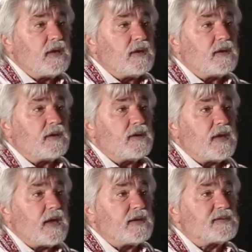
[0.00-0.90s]
Uh,
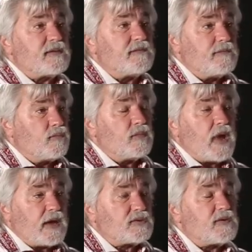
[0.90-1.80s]
has a,
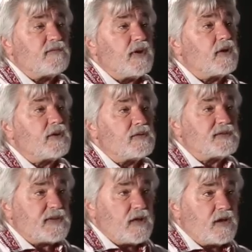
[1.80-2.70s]
actually very
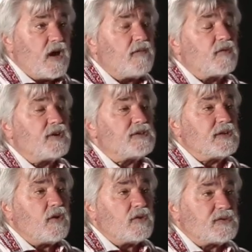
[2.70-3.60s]
good cell
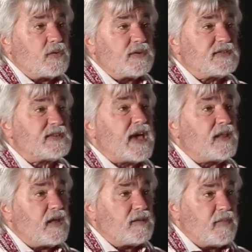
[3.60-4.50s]
coverage, and also it's
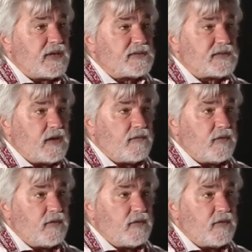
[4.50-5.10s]
satellite-based cell